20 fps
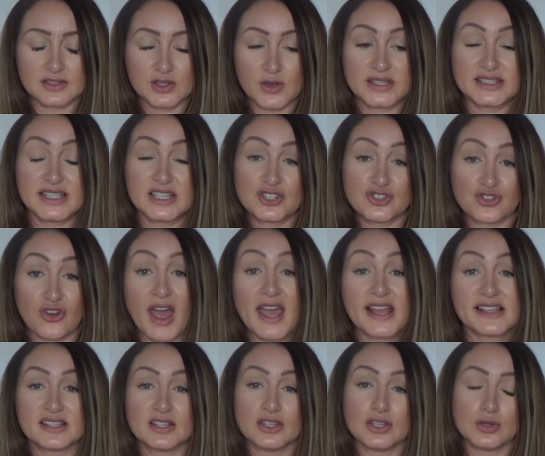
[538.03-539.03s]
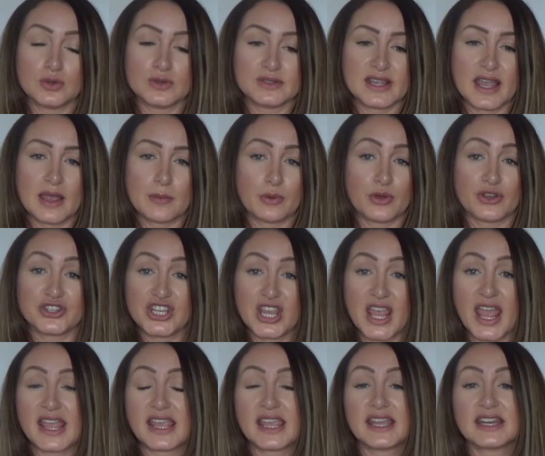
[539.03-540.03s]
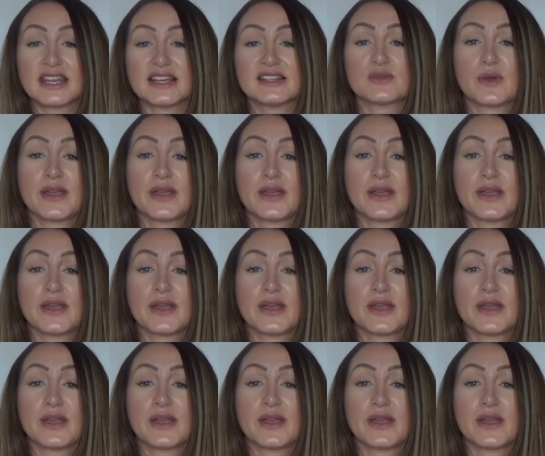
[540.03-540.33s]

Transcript: So I did try to use it, but she hated it,